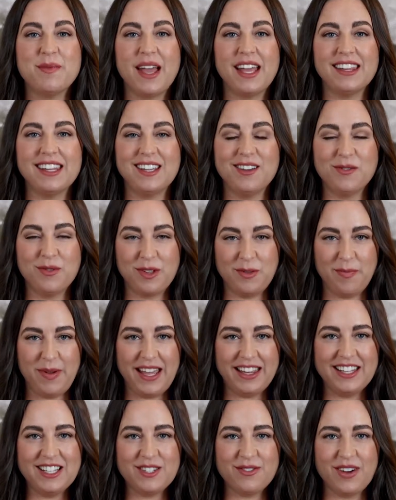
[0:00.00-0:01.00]
Bailey with
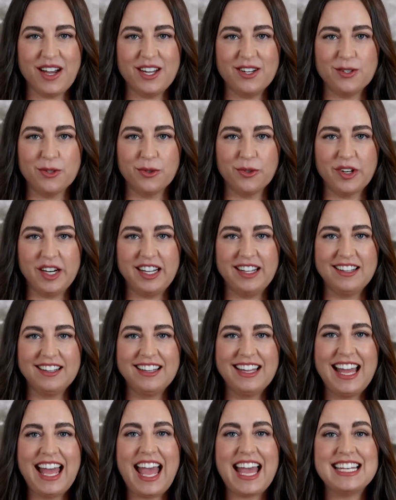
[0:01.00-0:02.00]
Bailey's Fine Jewelry,
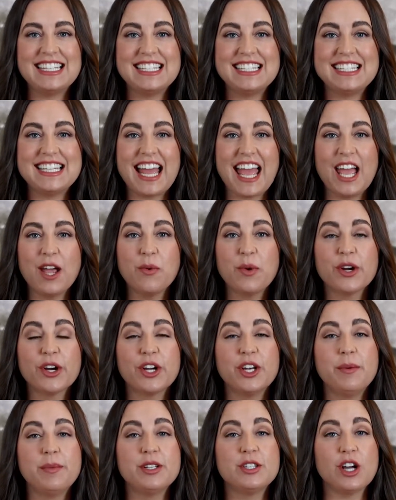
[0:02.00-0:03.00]
and today we're
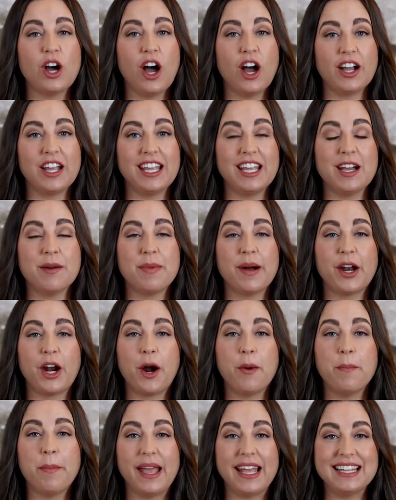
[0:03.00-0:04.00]
going to be talking about
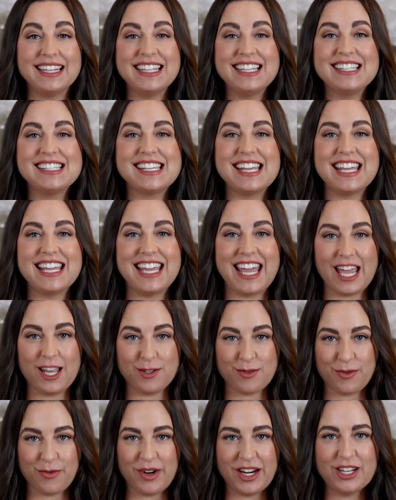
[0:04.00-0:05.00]
our Bailey's
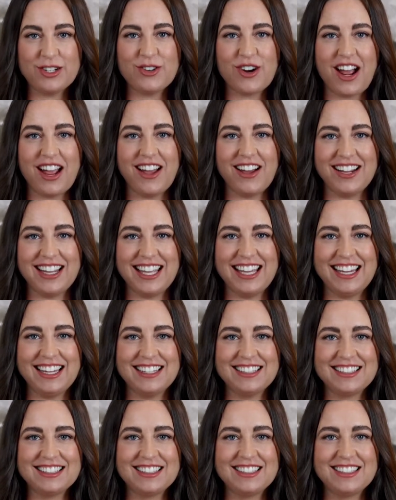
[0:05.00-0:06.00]
Engagement Ring Try-On Kit.